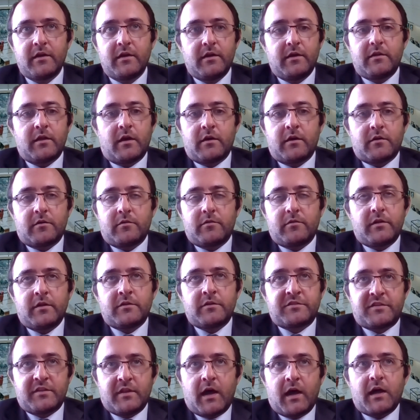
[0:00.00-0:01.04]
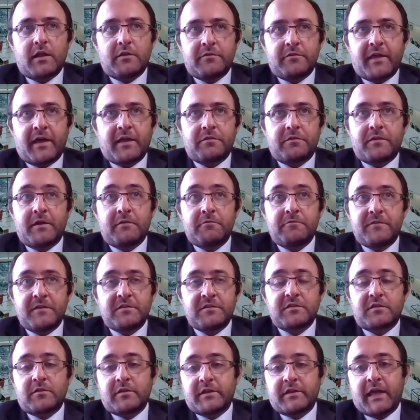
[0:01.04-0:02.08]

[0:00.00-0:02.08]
that they physically